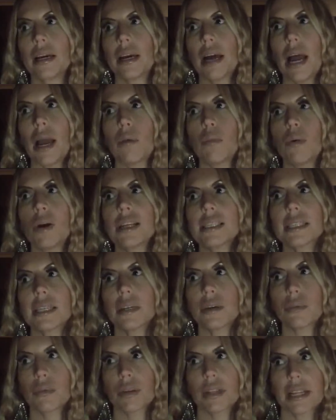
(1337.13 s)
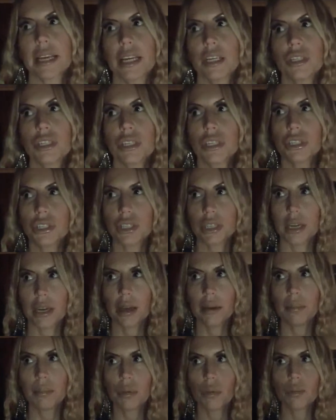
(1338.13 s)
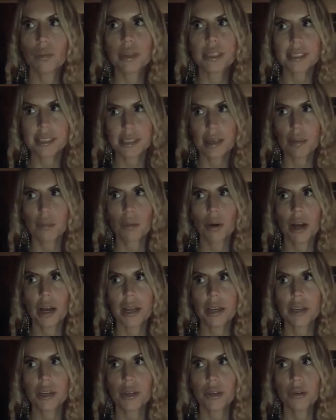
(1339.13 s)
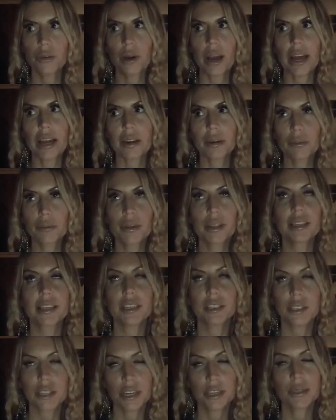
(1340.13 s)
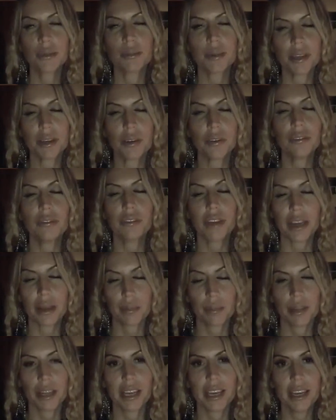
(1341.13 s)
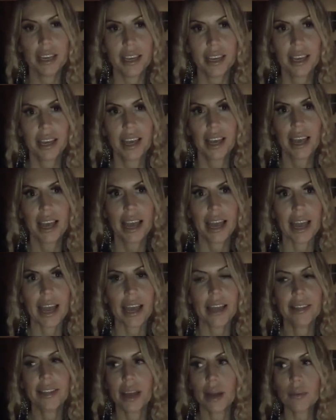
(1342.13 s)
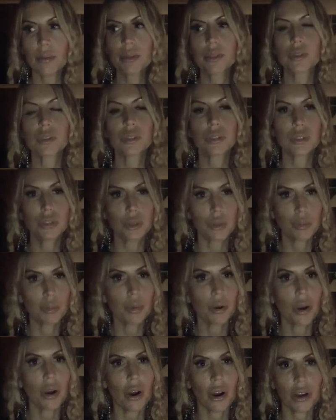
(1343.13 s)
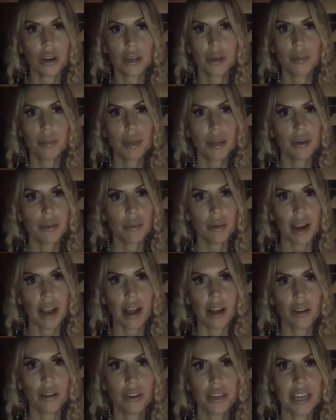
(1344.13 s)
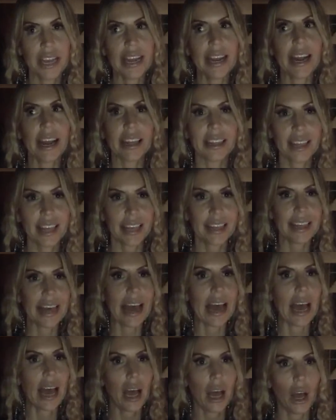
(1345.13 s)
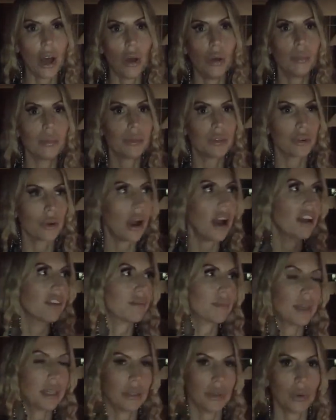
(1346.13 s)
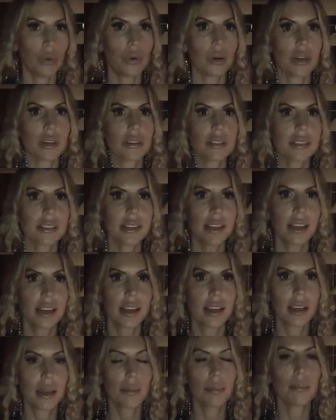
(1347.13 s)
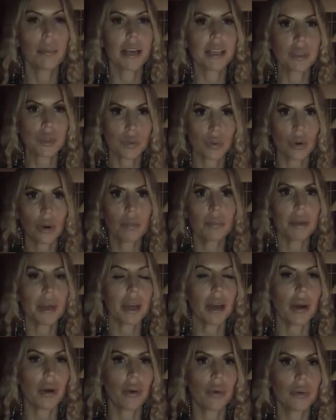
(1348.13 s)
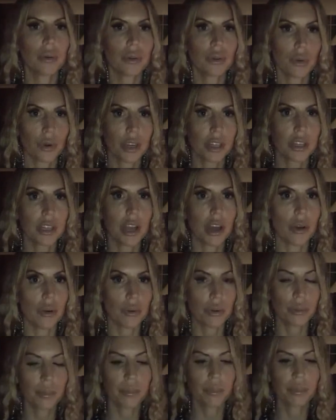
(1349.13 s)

I was in a relationship with someone who had a really judgmental family, and that was super hard to be around. And I think that helped drive me towards my Scorpio North Node.